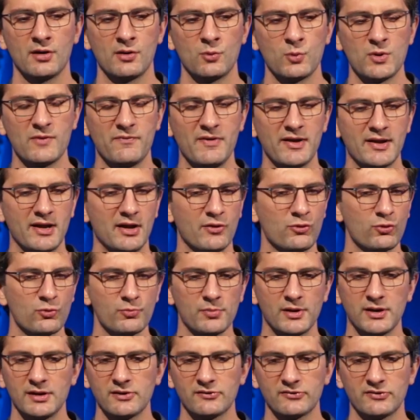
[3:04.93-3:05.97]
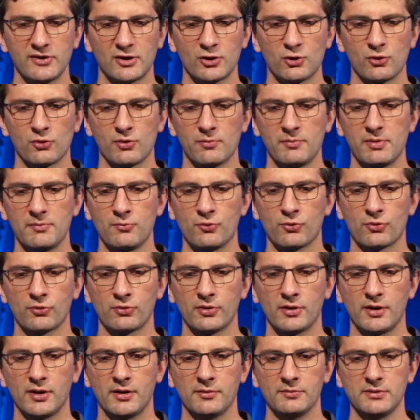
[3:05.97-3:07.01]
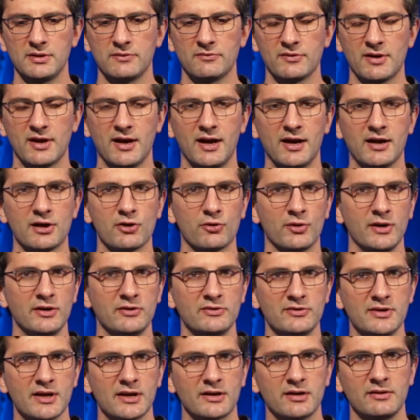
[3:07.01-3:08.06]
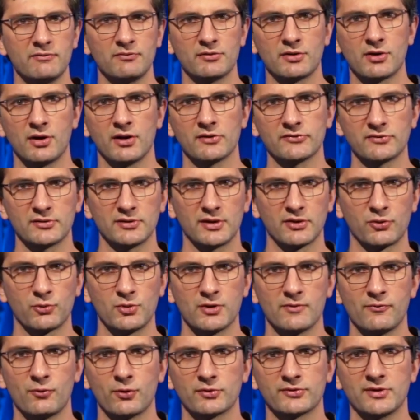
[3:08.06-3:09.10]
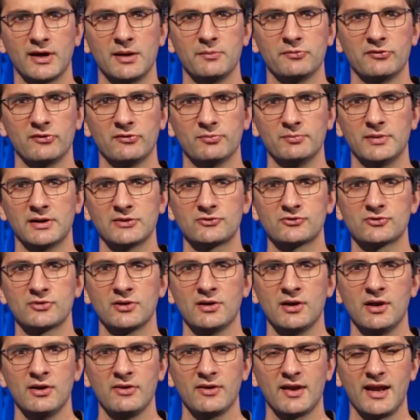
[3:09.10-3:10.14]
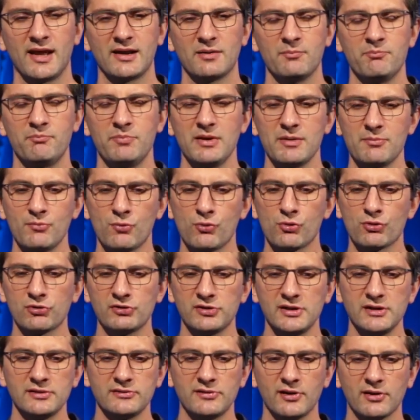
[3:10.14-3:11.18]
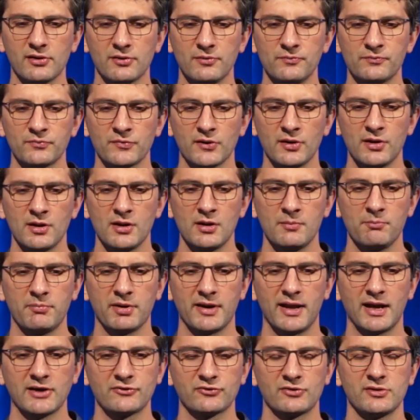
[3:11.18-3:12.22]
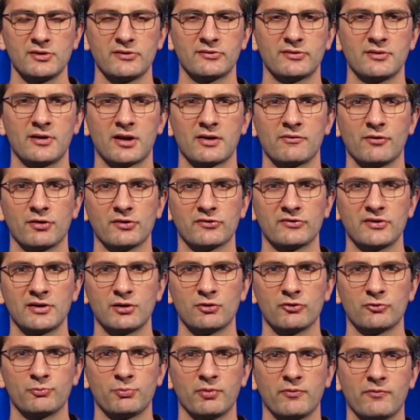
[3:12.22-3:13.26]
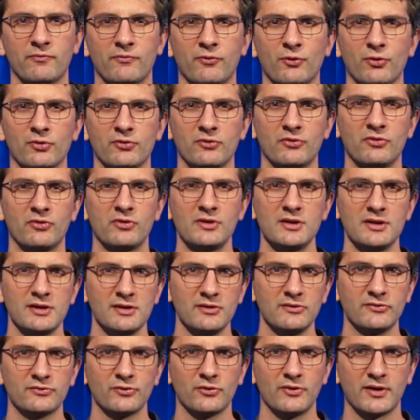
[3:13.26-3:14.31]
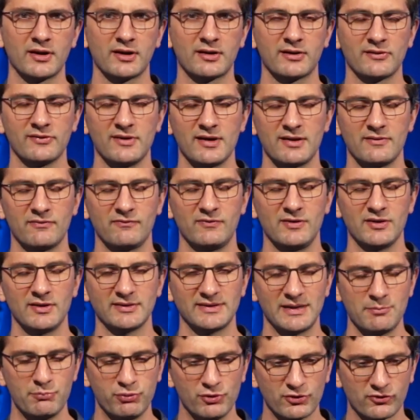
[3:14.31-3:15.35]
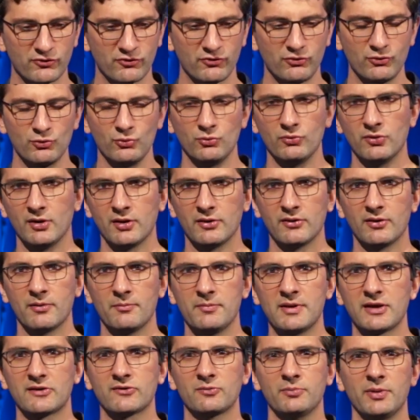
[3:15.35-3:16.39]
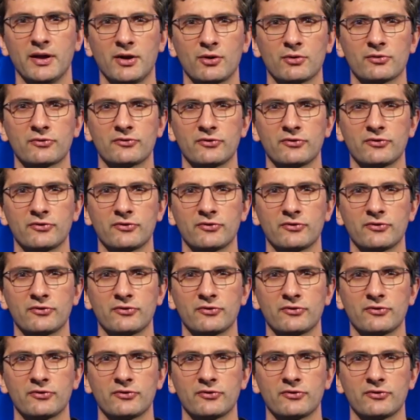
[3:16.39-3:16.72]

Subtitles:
We've had other mics that are a bit more even higher end yet, even costing like 3 or 4 times as much, that had a bit more detail. But actually, a lot of our singers preferred these so because they feel like they pushed through the mix better.